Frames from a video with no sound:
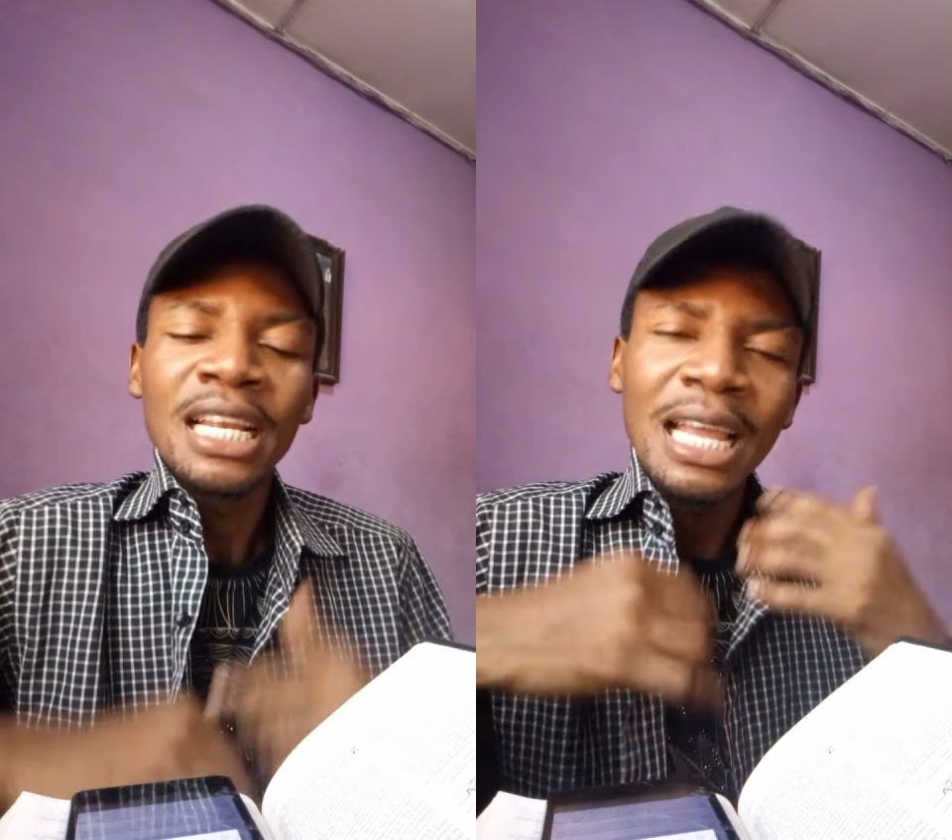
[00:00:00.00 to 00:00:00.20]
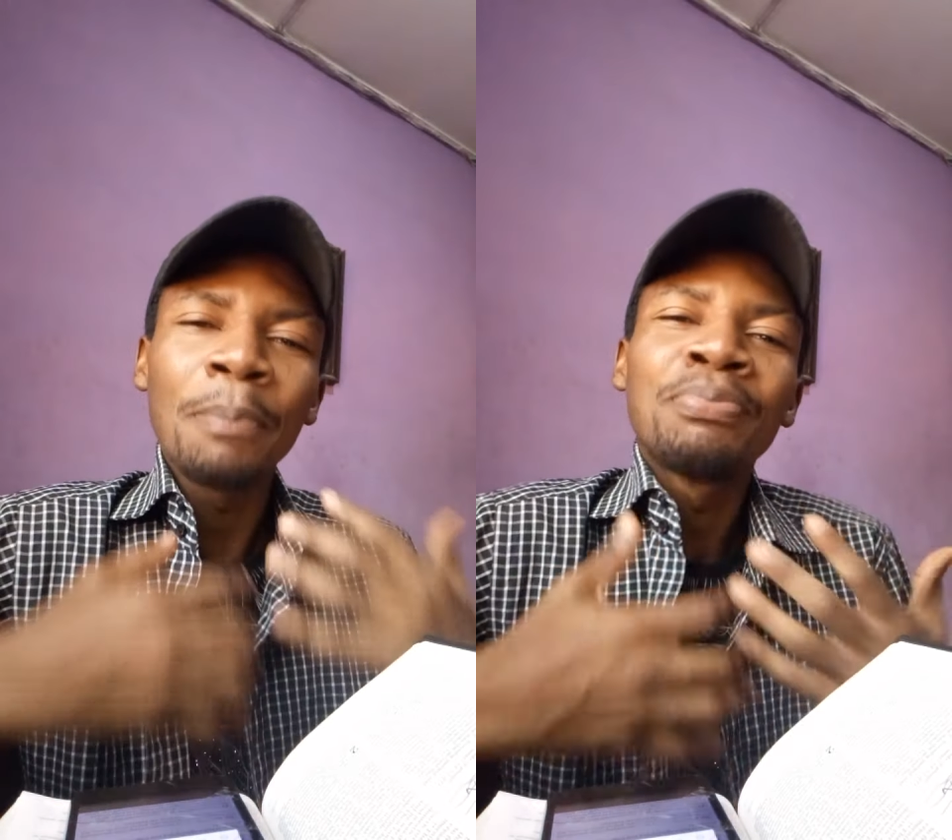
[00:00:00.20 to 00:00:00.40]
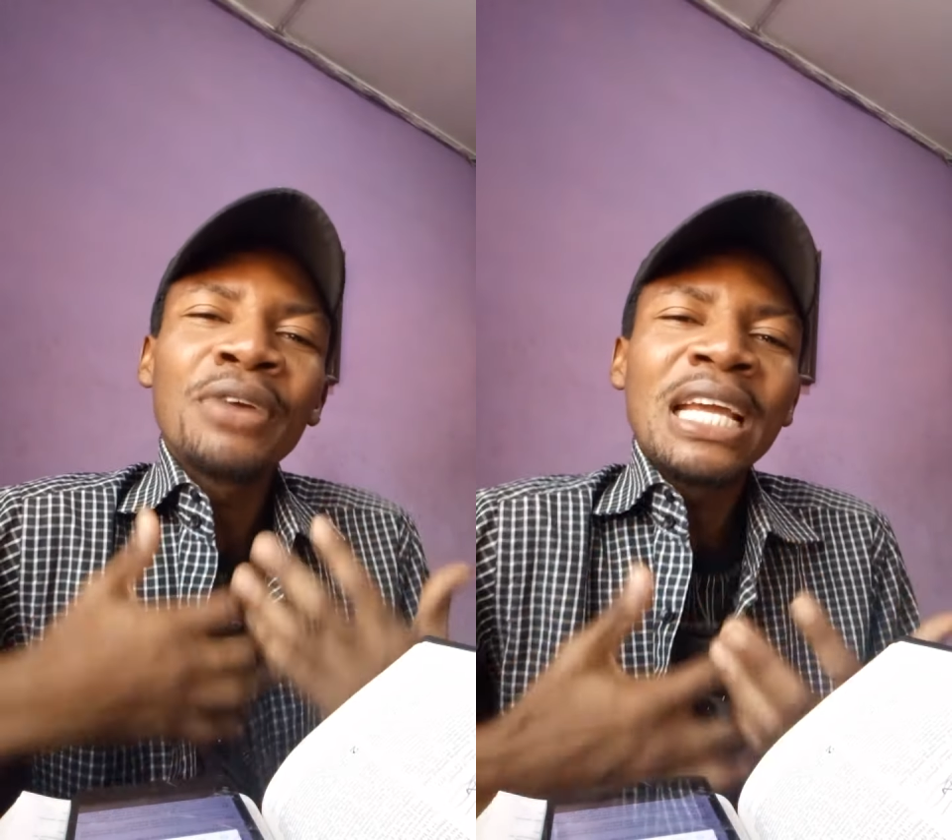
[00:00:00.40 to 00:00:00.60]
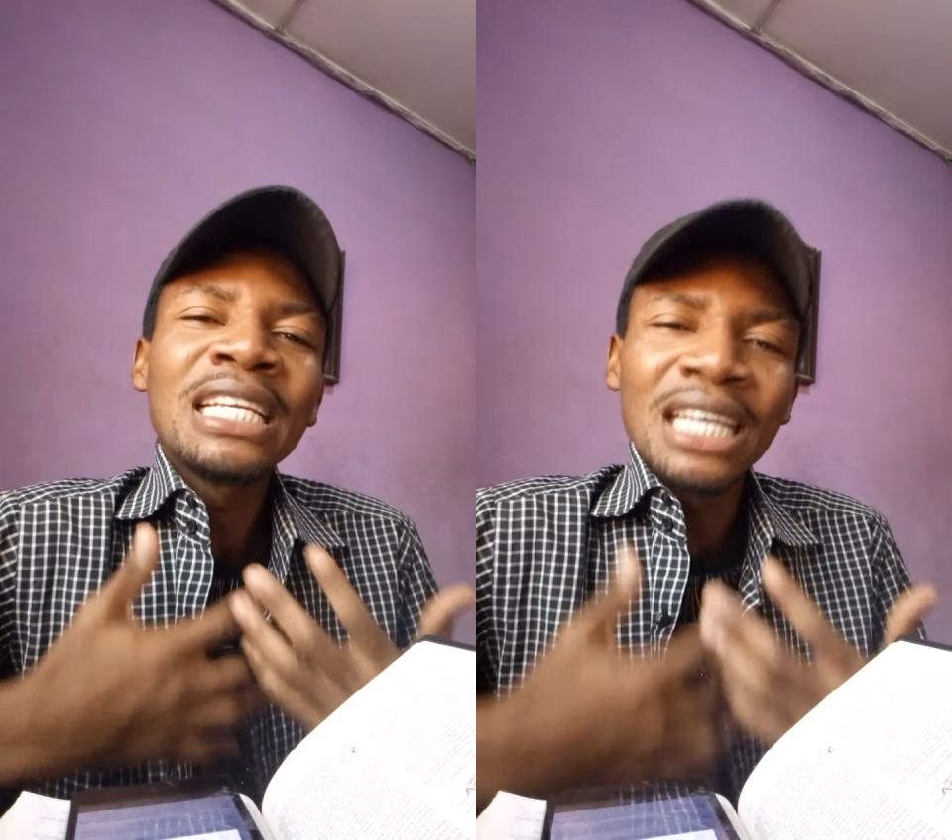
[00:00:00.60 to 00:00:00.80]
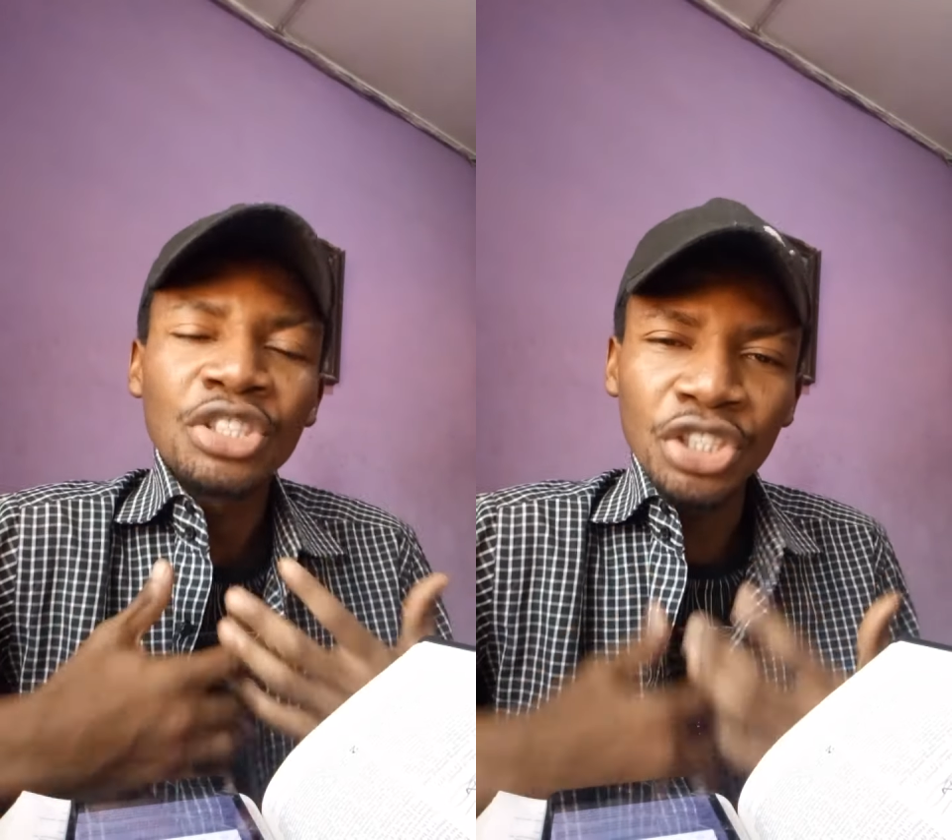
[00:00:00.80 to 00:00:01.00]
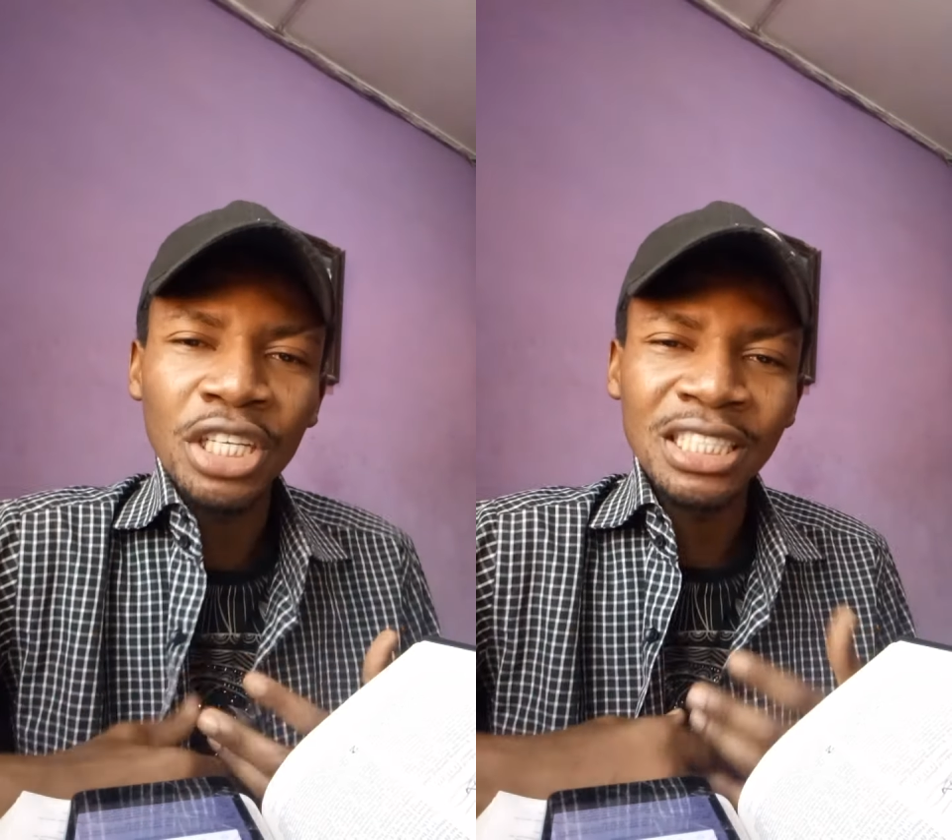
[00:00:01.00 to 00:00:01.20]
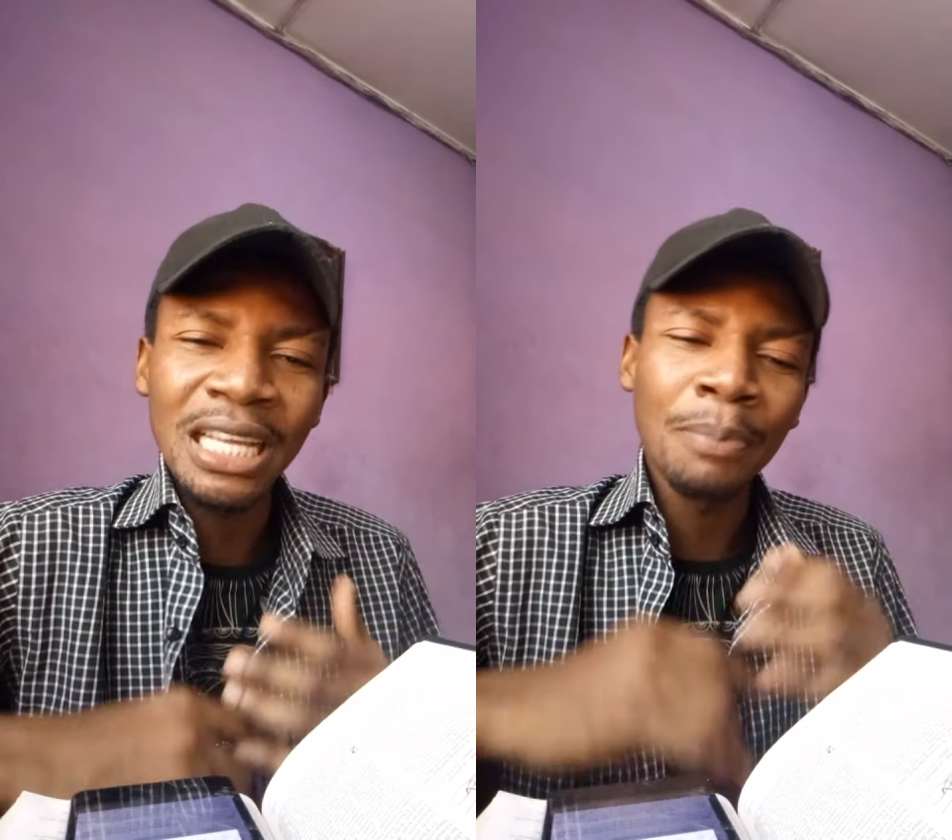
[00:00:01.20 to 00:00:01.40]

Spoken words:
They are praying the change.